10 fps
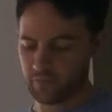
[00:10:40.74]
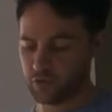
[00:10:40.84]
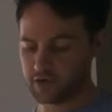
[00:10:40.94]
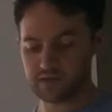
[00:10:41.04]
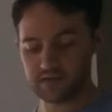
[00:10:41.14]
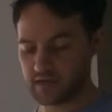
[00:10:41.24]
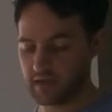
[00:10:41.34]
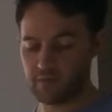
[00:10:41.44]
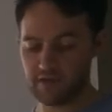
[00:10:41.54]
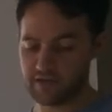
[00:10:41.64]
Works the
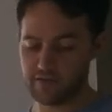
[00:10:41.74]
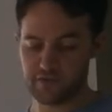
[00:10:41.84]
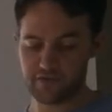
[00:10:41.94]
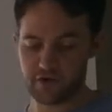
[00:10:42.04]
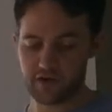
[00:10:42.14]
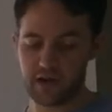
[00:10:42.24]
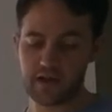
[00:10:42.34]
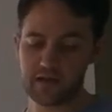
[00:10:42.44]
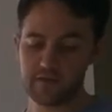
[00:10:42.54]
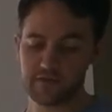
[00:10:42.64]
same even if we've got
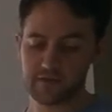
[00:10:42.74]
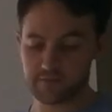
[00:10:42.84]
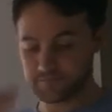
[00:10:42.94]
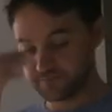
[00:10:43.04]
negatives.